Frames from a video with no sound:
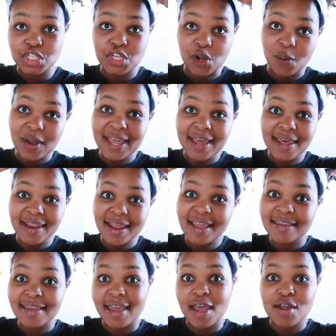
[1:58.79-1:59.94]
to go ahead
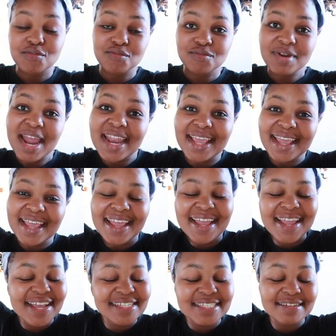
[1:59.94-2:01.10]
and get
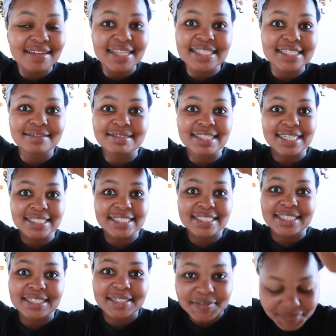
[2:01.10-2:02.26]
ready. So let's do this.